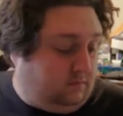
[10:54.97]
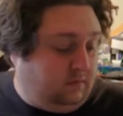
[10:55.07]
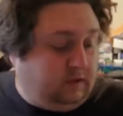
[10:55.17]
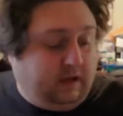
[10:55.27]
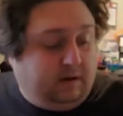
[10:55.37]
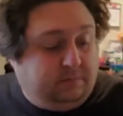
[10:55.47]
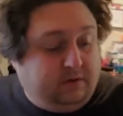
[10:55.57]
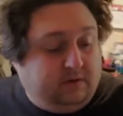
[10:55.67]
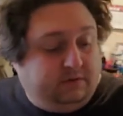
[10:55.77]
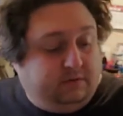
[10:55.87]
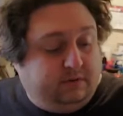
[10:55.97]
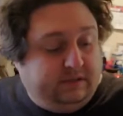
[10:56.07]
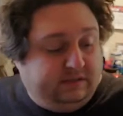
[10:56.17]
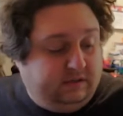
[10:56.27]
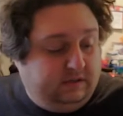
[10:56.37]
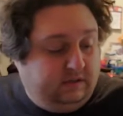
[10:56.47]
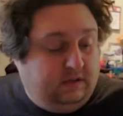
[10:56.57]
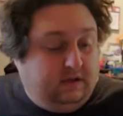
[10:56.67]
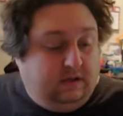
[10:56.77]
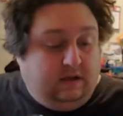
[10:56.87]
Kind of blowing through these.
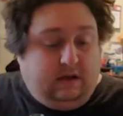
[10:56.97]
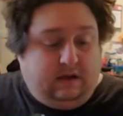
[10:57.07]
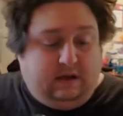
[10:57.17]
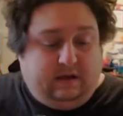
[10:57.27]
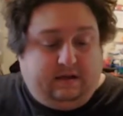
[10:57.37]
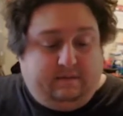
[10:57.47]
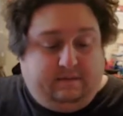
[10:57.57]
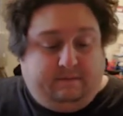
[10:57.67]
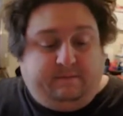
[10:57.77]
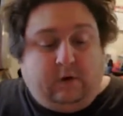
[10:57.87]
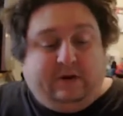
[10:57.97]
Far